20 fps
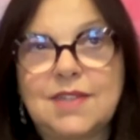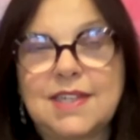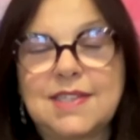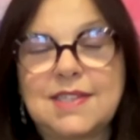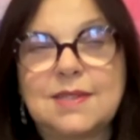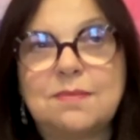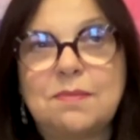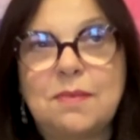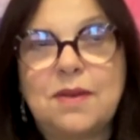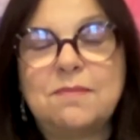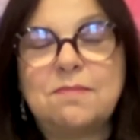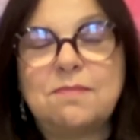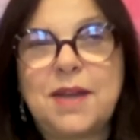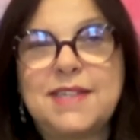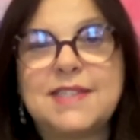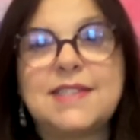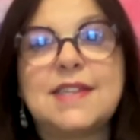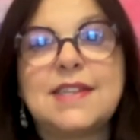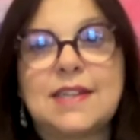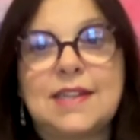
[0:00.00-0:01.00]
that's
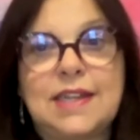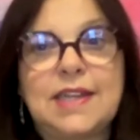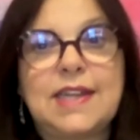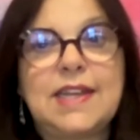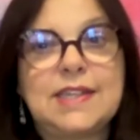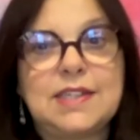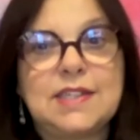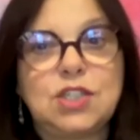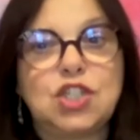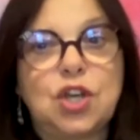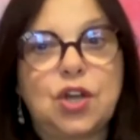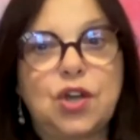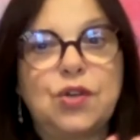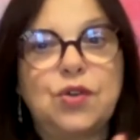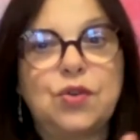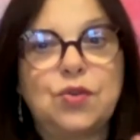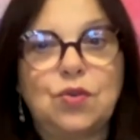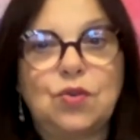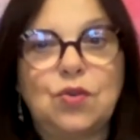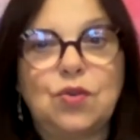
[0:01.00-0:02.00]
basically
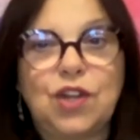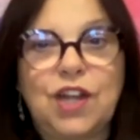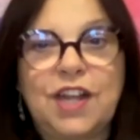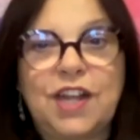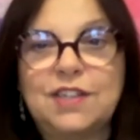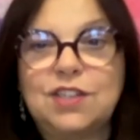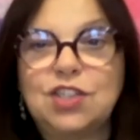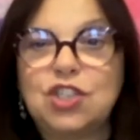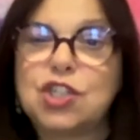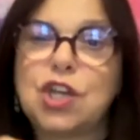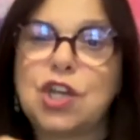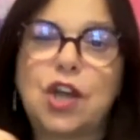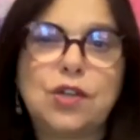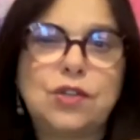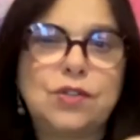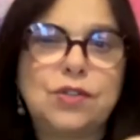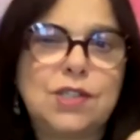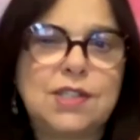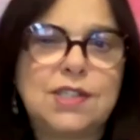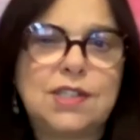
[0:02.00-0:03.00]
tonal, and
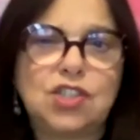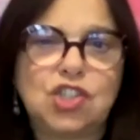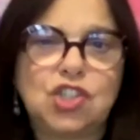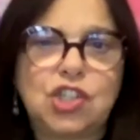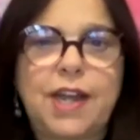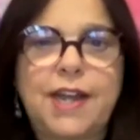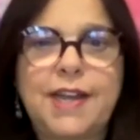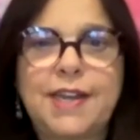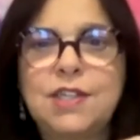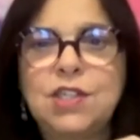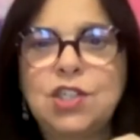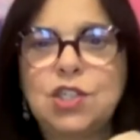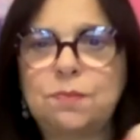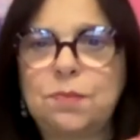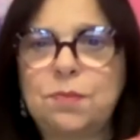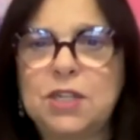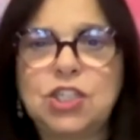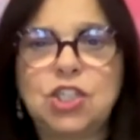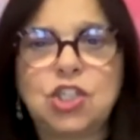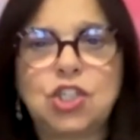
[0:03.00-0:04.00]
tones change,
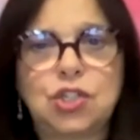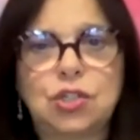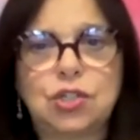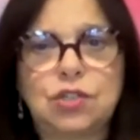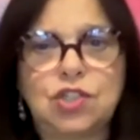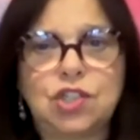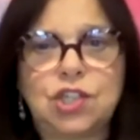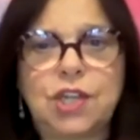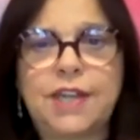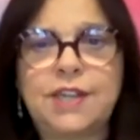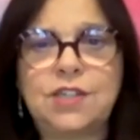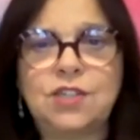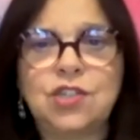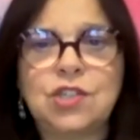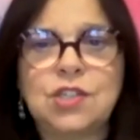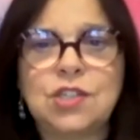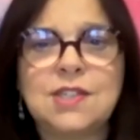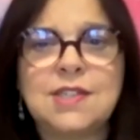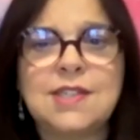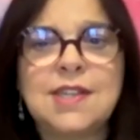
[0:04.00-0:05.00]
pitch
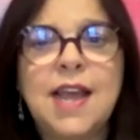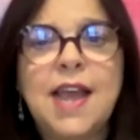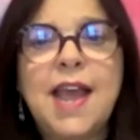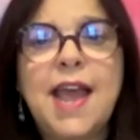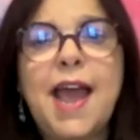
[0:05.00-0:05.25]
changes,